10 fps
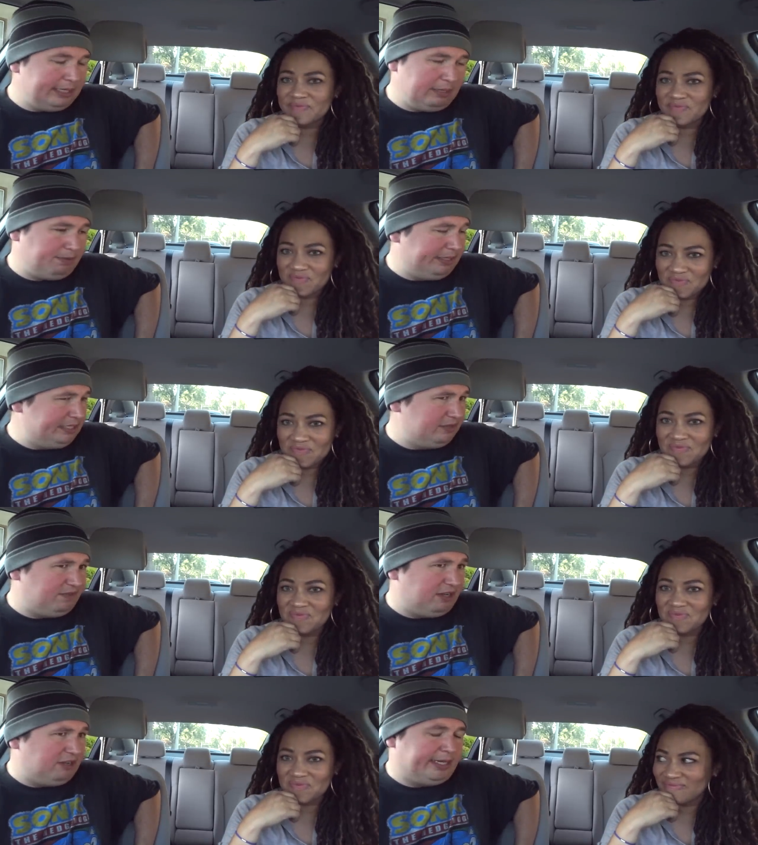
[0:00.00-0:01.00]
Speaker 1: getting the police
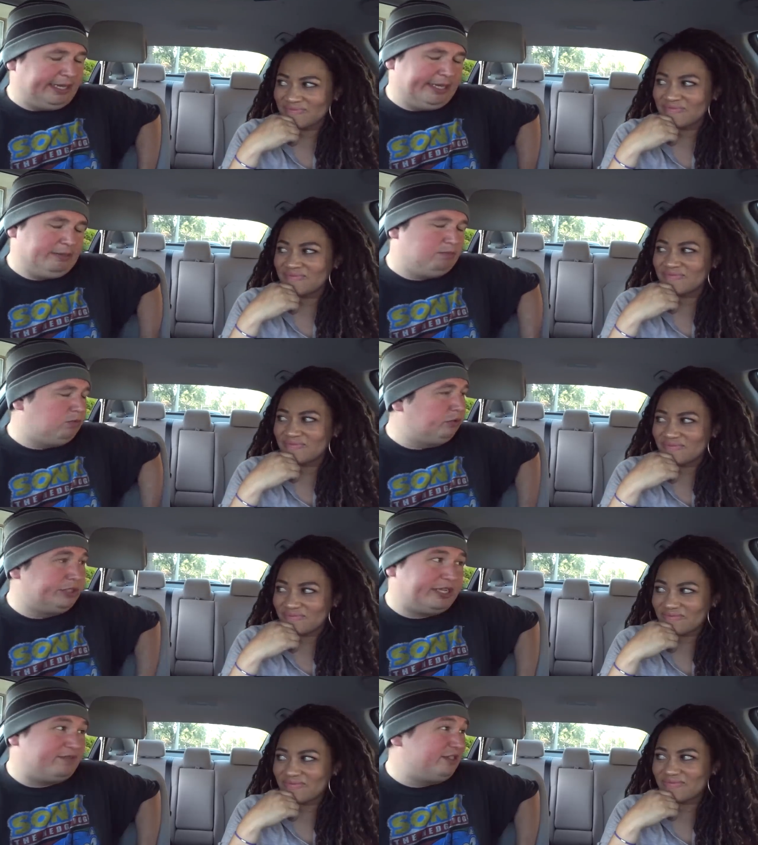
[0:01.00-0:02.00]
involved, and we'll
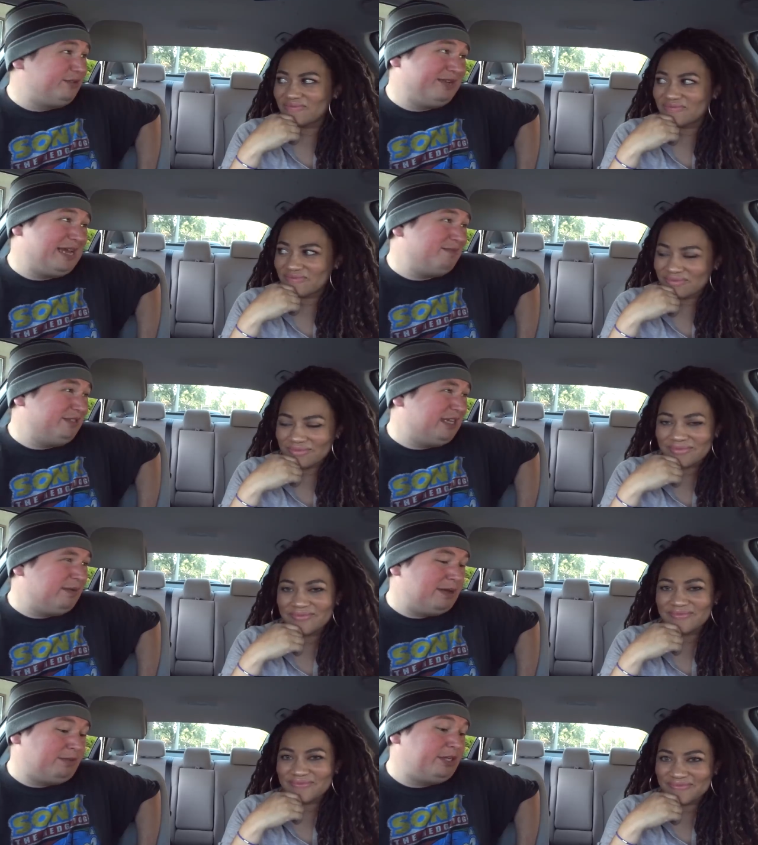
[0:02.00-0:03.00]
just have to see what happens.
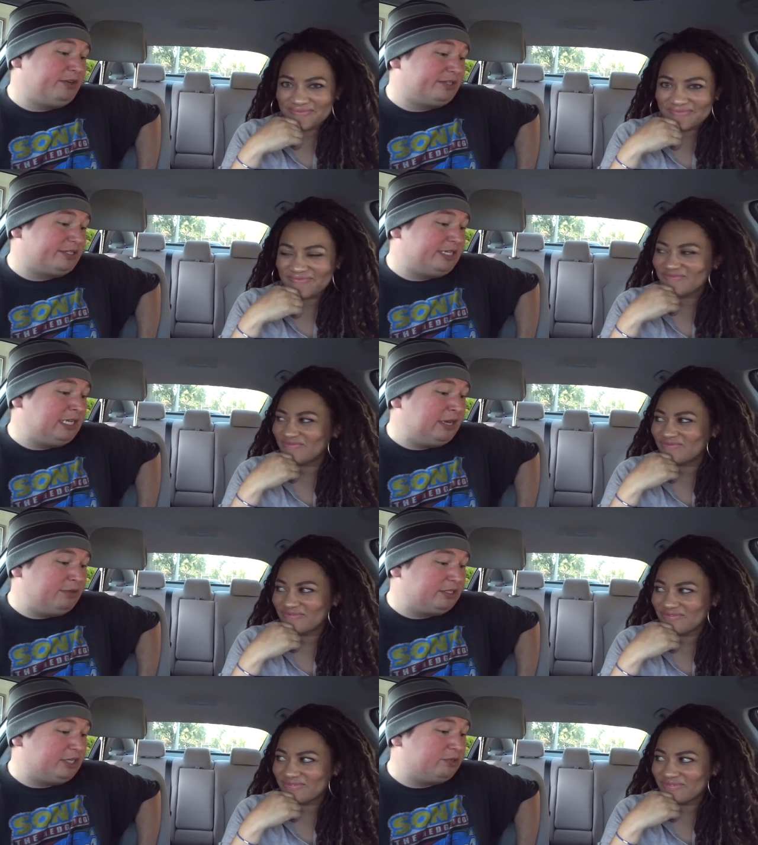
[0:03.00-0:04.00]
I'm, I'm curious to see how
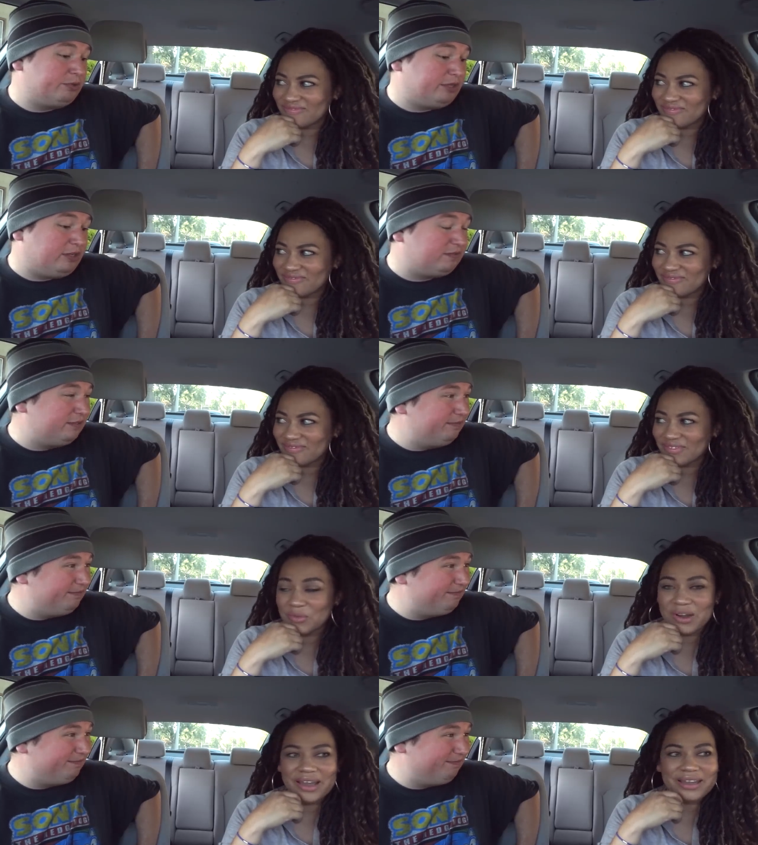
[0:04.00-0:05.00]
this gets resolved.
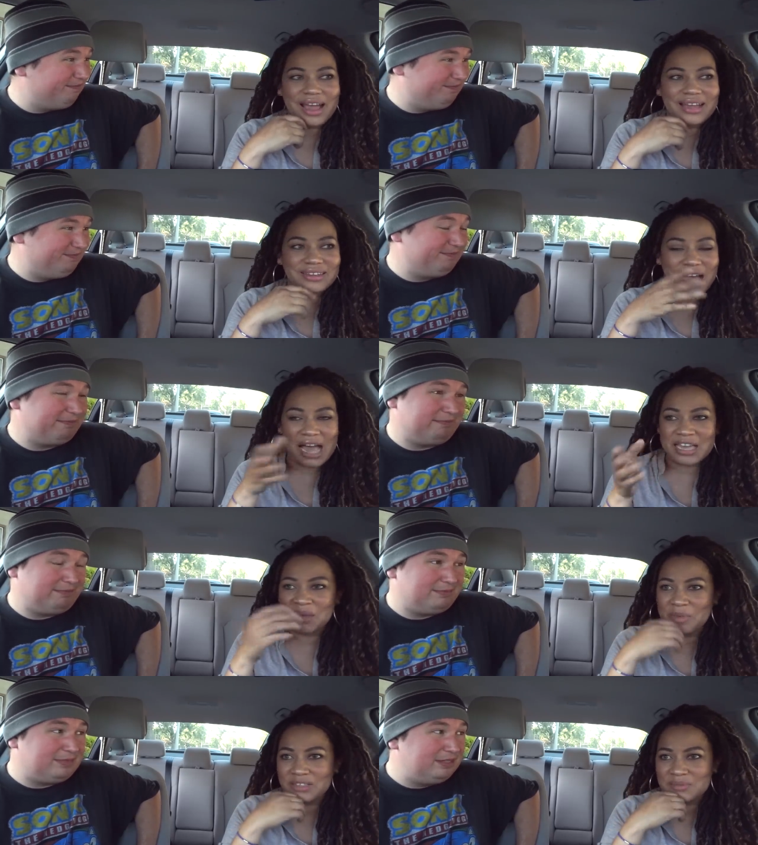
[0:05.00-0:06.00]
Speaker 2: Right. I, I
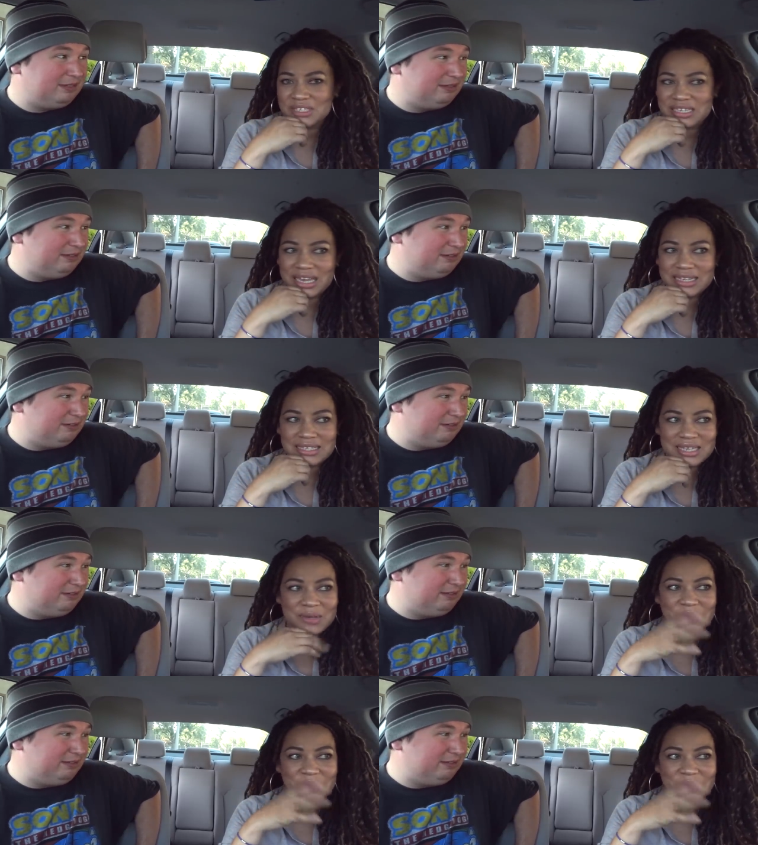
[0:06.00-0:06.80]
emailed him today to see